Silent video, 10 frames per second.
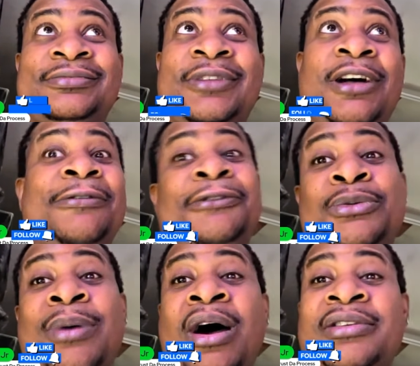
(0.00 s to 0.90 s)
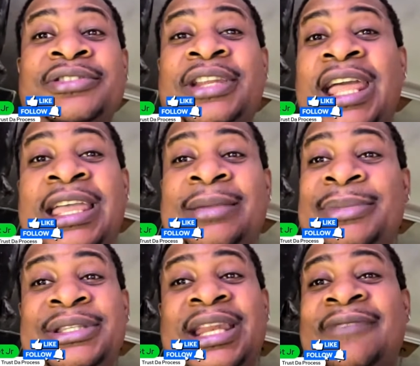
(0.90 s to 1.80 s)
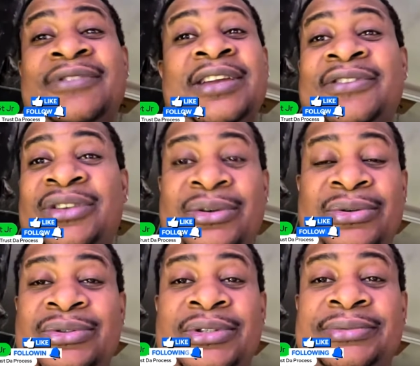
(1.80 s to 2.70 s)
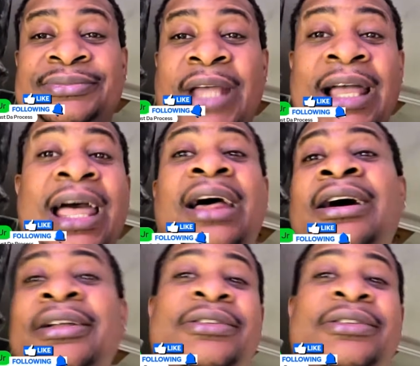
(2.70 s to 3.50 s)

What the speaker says: a few bottles of the A and B that I've never used. I got other